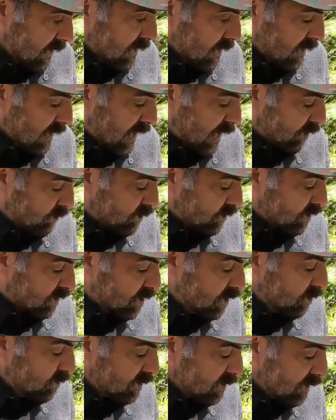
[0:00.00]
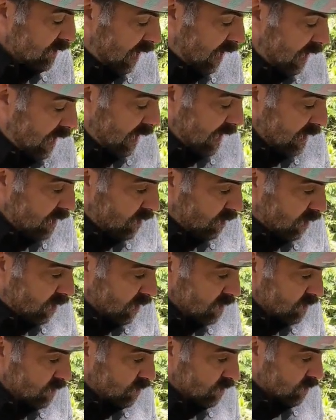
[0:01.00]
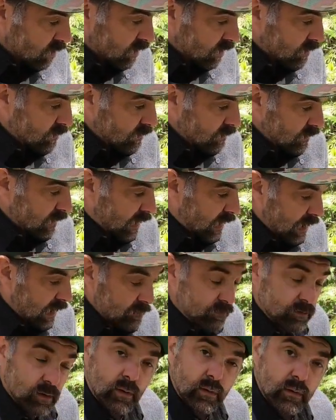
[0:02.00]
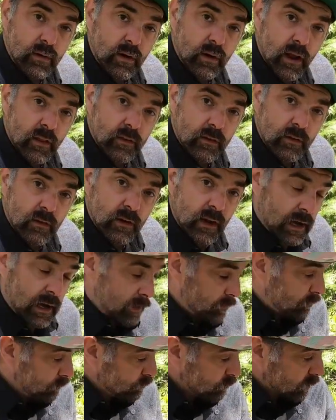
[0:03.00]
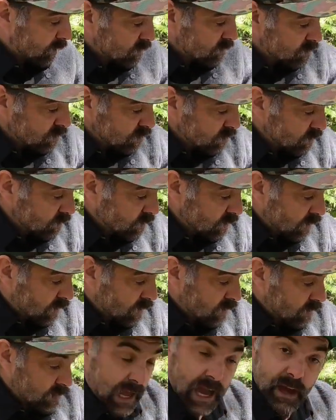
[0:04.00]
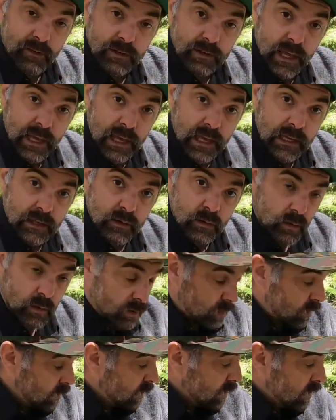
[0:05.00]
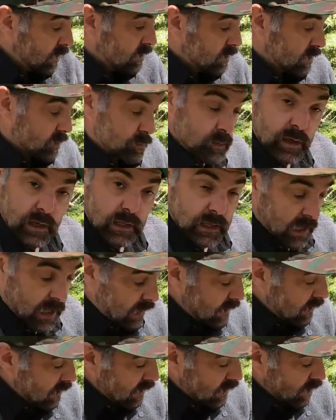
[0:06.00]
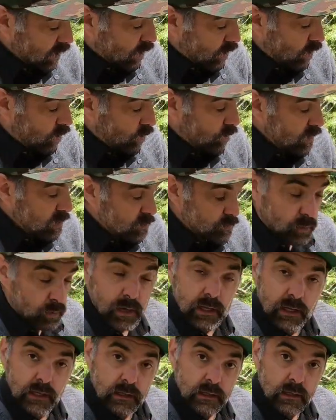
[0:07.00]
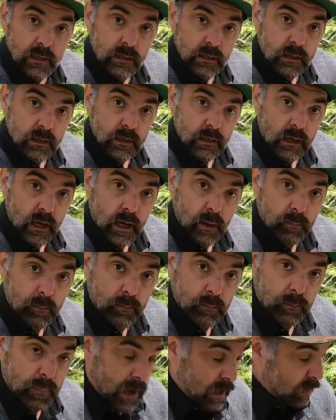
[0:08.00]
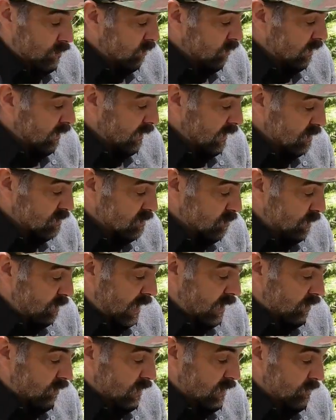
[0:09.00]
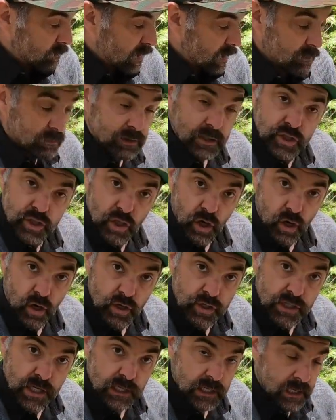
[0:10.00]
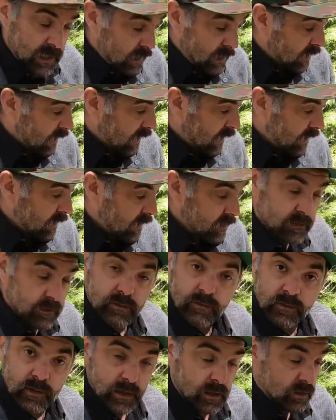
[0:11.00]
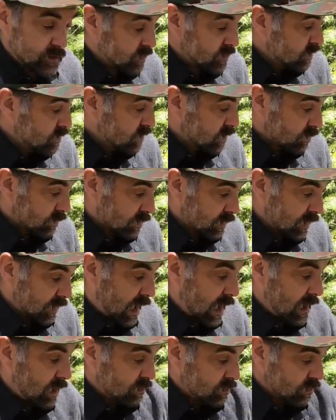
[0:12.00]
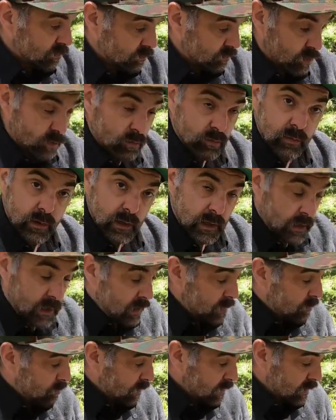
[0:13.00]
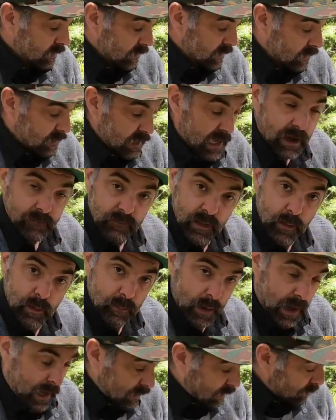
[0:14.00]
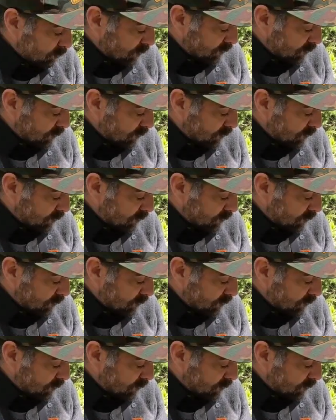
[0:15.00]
Now, if you're going to rely on your iPhone or other to navigate or to communicate, always bring a battery, an extra battery, and be able to charge it in the field. So you can rely on your phone, but you need to have that backup